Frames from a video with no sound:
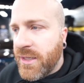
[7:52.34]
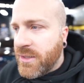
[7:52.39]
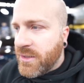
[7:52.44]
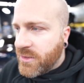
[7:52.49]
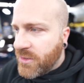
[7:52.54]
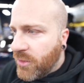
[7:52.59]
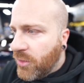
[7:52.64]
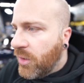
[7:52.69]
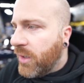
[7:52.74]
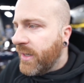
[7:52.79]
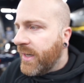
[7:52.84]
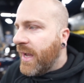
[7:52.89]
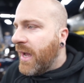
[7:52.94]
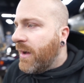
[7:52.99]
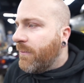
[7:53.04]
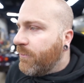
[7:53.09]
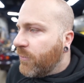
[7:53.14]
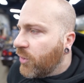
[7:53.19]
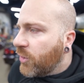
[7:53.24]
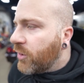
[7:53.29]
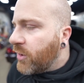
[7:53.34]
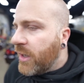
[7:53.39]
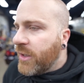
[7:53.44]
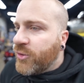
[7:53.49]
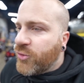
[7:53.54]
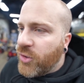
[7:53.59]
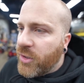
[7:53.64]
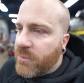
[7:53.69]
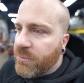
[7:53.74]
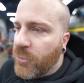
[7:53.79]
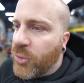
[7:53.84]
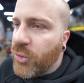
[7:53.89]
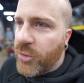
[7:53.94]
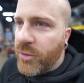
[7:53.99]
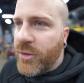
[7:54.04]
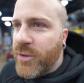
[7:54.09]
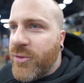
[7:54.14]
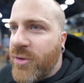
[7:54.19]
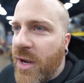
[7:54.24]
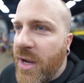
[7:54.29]
so I got Mer. I tricked Mer
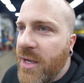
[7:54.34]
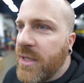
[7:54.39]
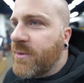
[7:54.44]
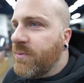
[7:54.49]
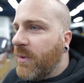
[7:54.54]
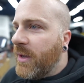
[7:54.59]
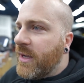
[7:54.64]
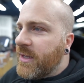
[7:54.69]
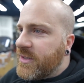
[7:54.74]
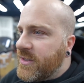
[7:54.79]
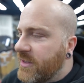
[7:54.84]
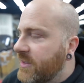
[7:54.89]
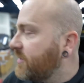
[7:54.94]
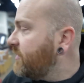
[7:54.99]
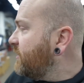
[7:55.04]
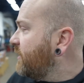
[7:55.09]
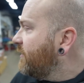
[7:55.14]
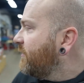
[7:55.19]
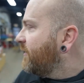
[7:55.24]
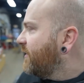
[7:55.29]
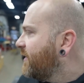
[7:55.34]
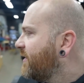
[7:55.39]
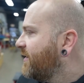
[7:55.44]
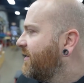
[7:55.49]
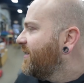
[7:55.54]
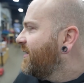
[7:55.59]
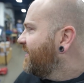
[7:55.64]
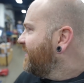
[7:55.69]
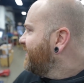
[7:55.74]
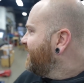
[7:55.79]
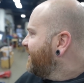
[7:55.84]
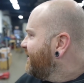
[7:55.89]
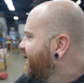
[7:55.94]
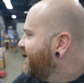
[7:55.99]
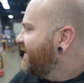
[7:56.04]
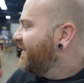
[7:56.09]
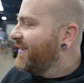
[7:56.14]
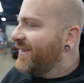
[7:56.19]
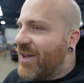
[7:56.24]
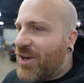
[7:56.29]
into dry ice blasting the Civic.
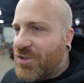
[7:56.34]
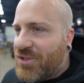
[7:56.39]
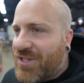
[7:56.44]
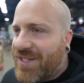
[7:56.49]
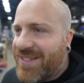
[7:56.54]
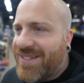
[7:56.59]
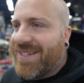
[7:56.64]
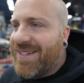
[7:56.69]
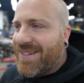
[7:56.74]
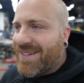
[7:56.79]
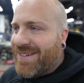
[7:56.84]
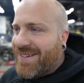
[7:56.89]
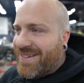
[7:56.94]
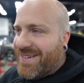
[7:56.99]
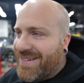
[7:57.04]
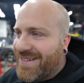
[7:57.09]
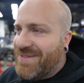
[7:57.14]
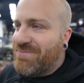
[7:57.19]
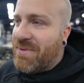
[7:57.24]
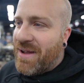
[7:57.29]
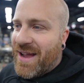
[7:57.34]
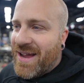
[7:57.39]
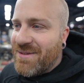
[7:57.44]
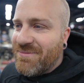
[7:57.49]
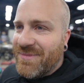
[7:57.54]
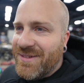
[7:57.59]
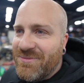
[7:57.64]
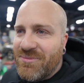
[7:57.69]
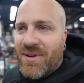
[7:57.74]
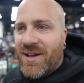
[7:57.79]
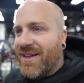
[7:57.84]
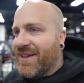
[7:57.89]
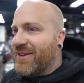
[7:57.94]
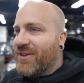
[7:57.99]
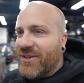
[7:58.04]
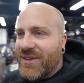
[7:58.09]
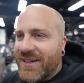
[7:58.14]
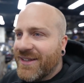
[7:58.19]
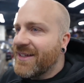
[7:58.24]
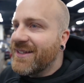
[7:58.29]
No, just kidding. He's behind me probably
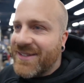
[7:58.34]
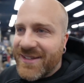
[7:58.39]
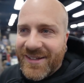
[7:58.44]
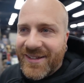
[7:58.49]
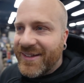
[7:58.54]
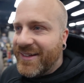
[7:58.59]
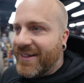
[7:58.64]
going like this.